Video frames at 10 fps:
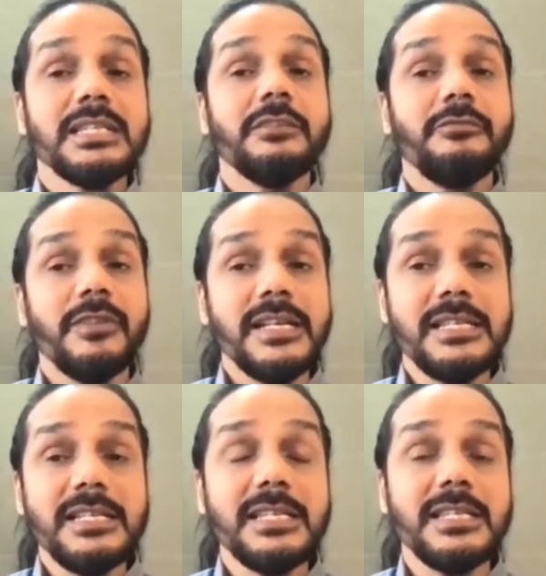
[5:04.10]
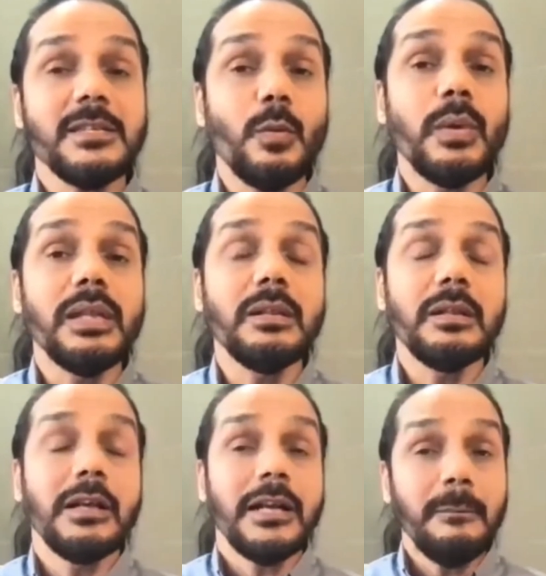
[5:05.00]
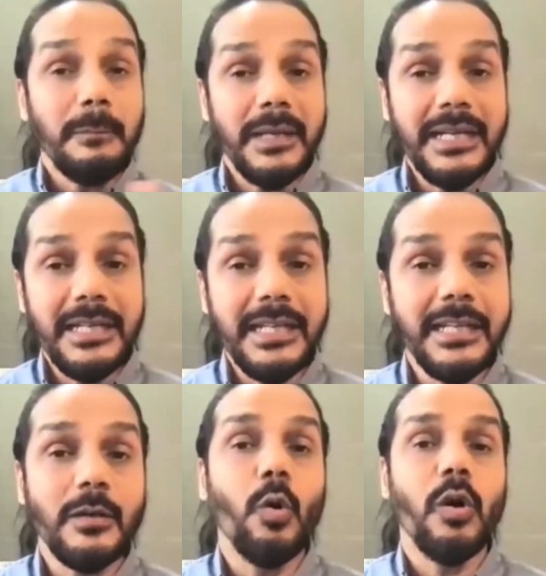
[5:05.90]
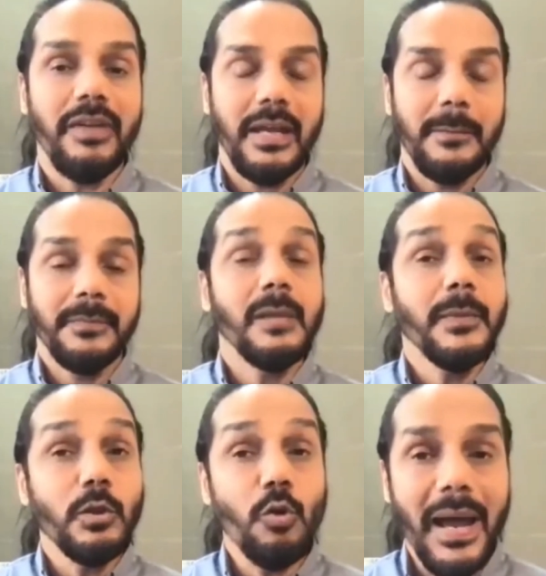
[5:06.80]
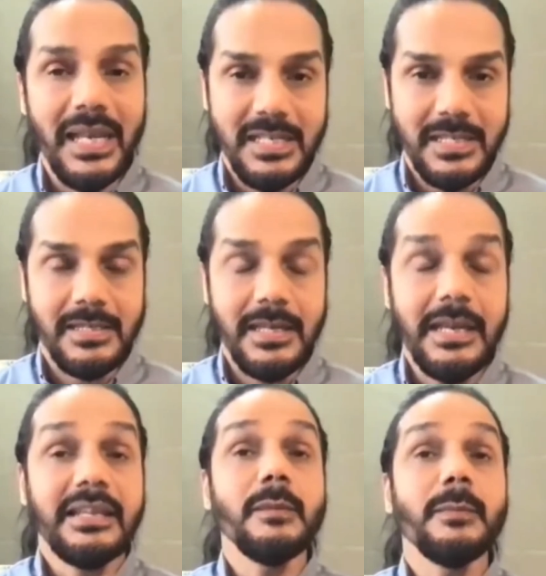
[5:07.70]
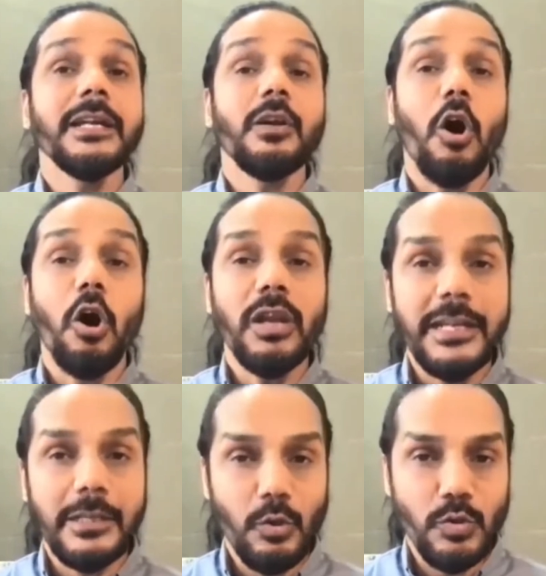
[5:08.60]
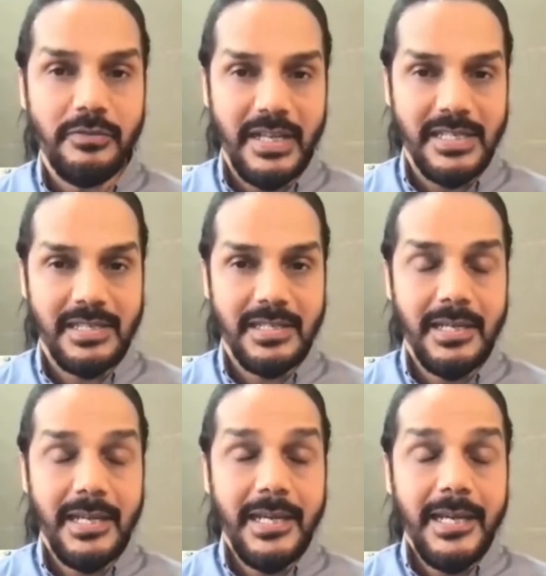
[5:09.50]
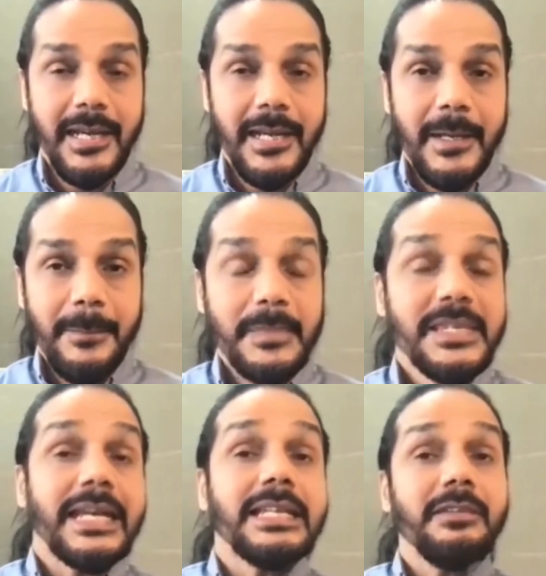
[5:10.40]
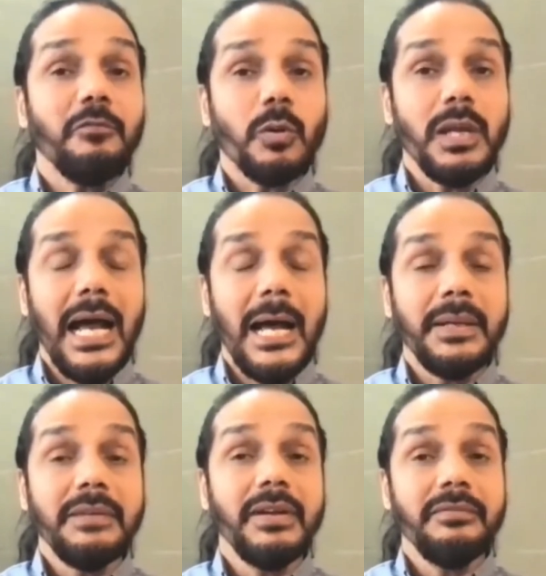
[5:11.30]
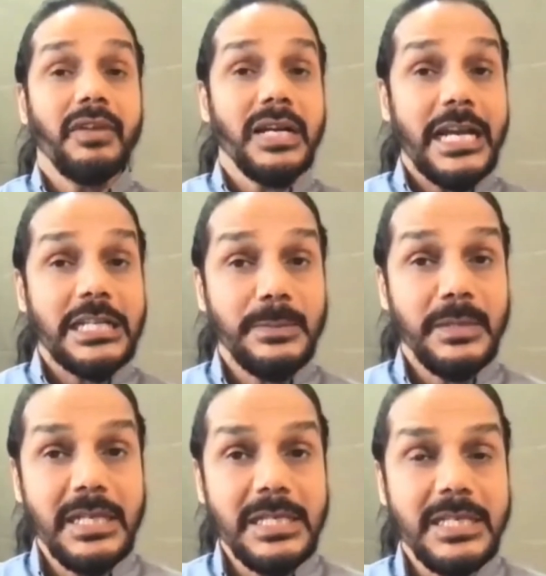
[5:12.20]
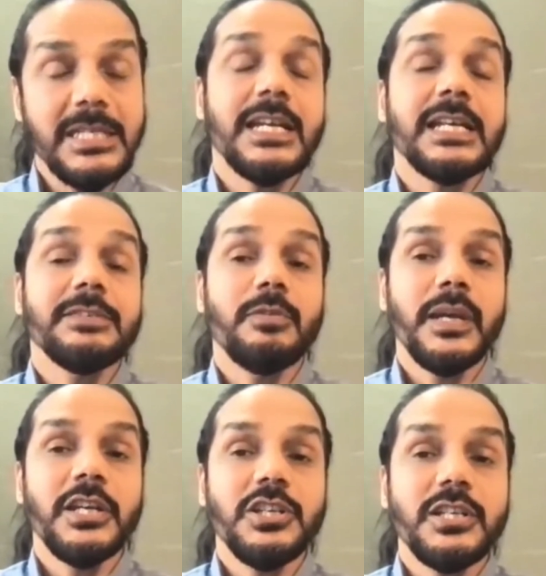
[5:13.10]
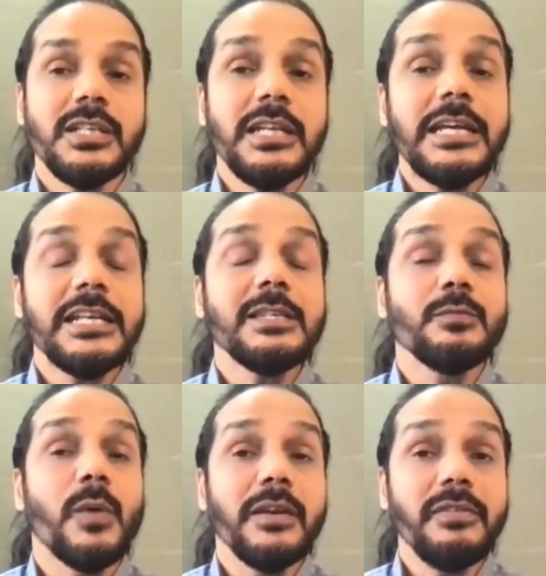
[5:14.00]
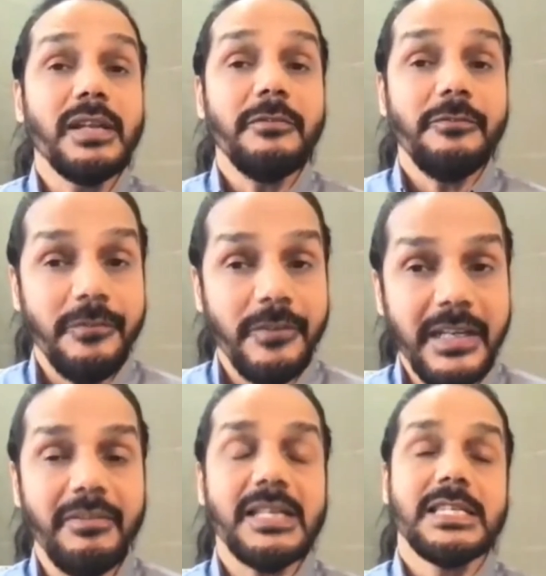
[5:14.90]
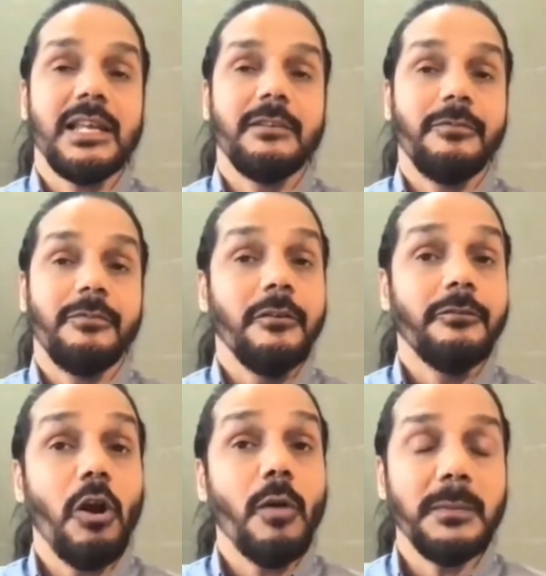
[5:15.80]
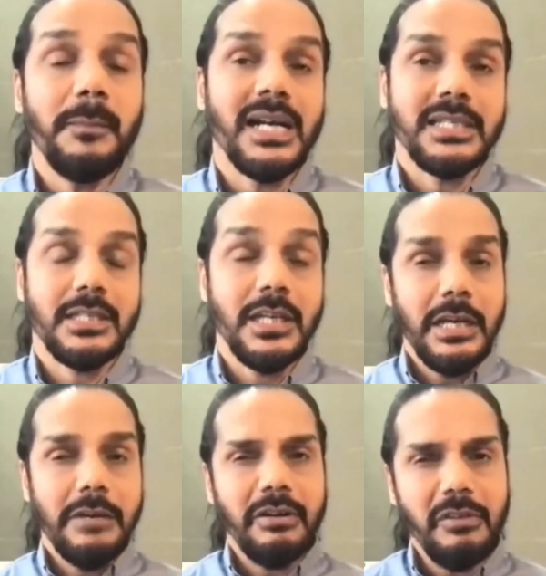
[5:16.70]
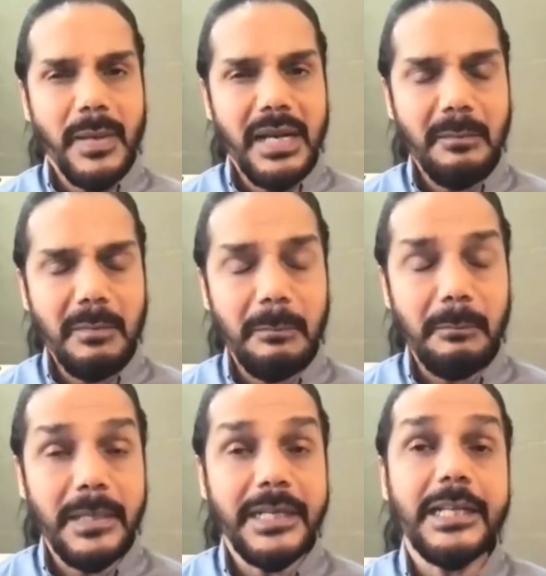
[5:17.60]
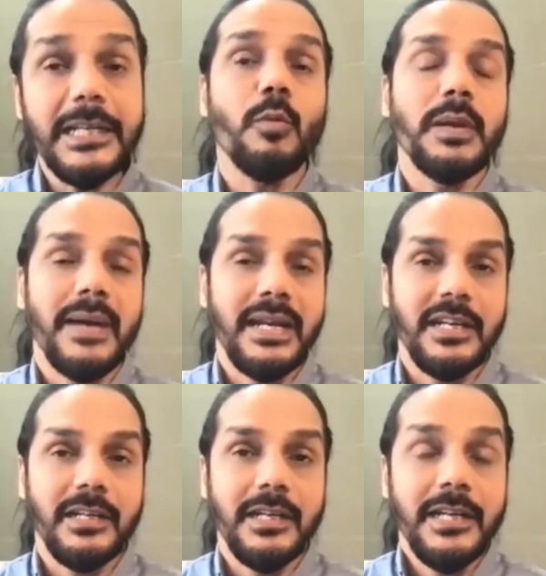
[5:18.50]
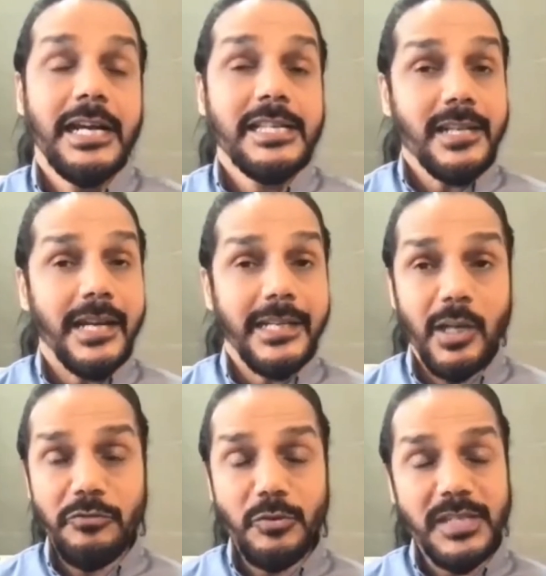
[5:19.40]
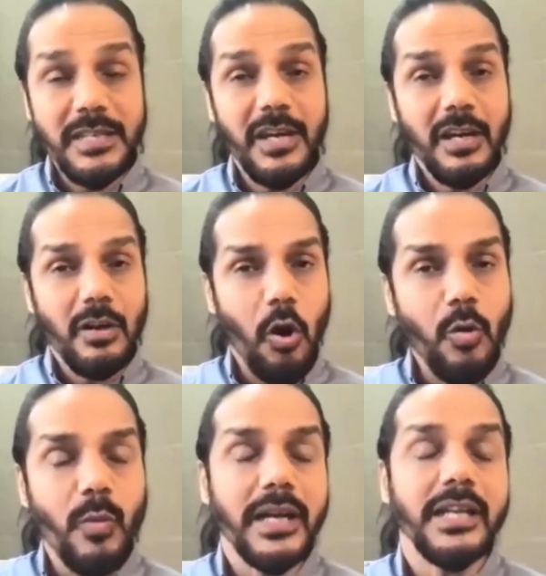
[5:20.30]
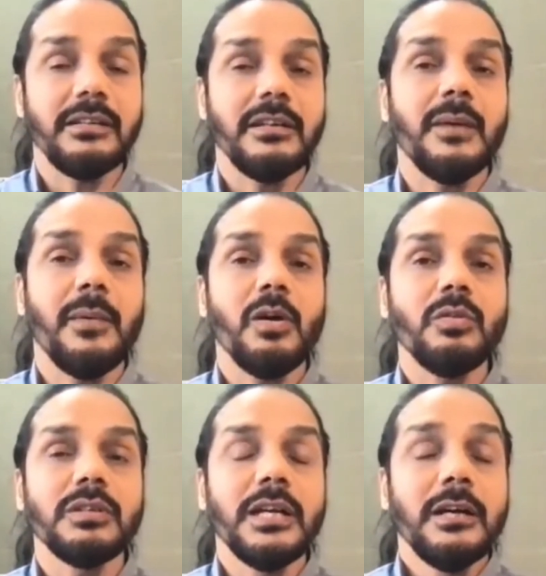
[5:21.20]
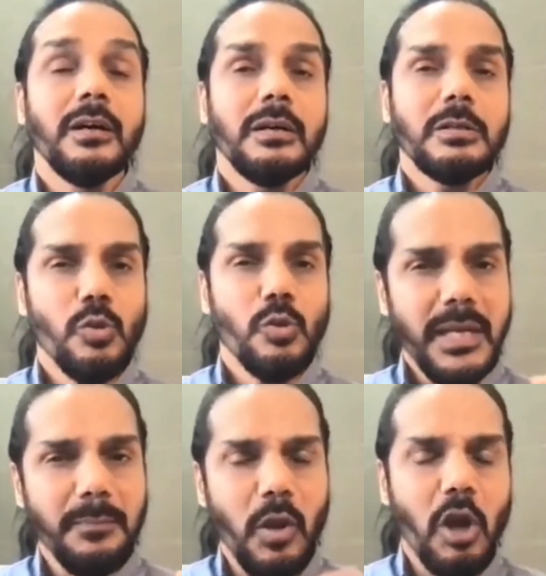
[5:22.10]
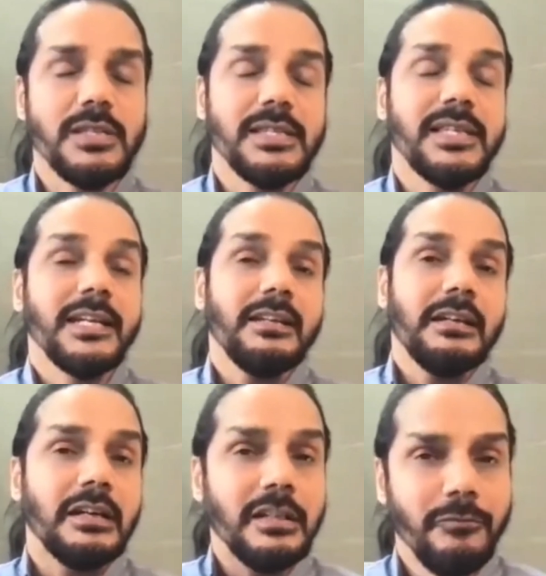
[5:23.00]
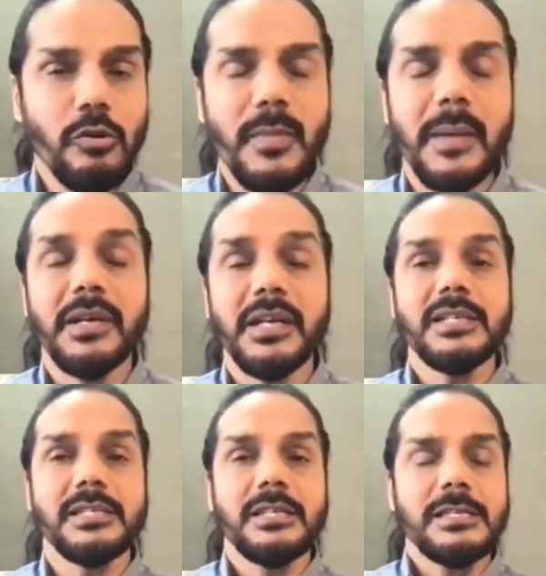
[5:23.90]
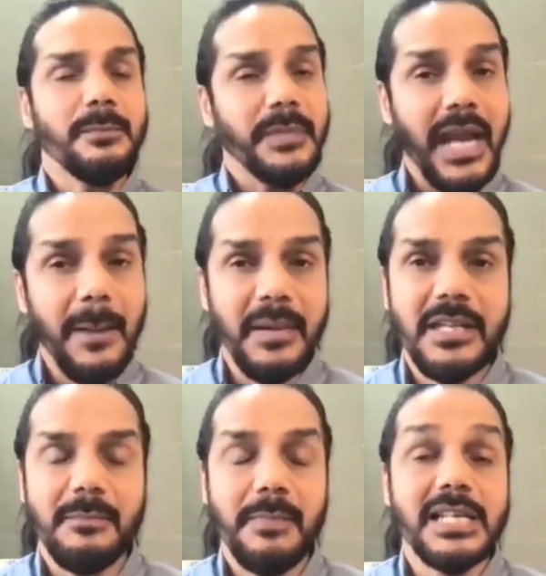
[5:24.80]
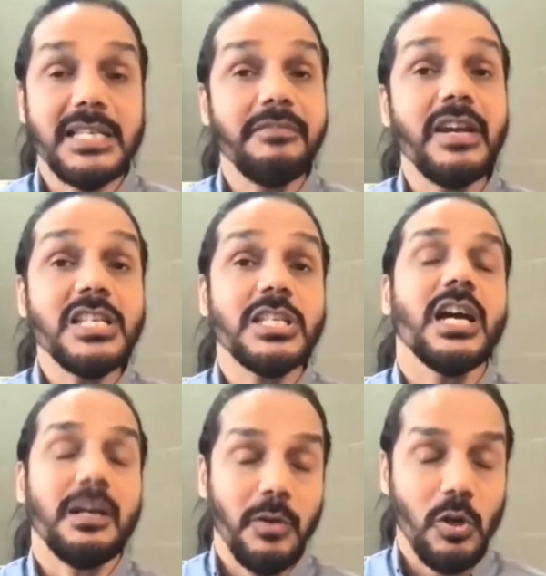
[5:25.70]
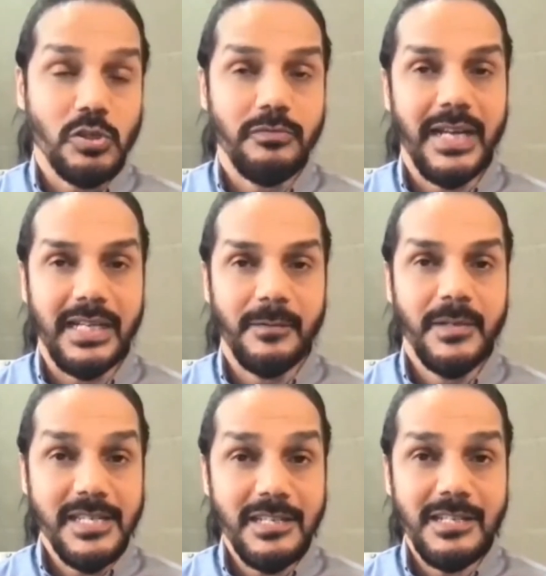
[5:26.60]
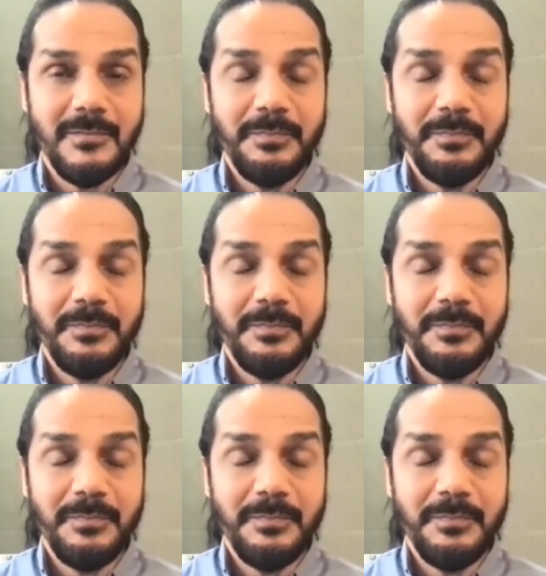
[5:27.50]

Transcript: differences will completely go away. There'll be no malice. There'll be an all-inclusiveness. Second thing, what will happen when one experiences transformation is one will free oneself from the past. One will become completely open-minded. See, right now, if you see, we are all worried about so many blocks, that hurtful memories, something happened in the past, and we are stuck because of that, isn't it?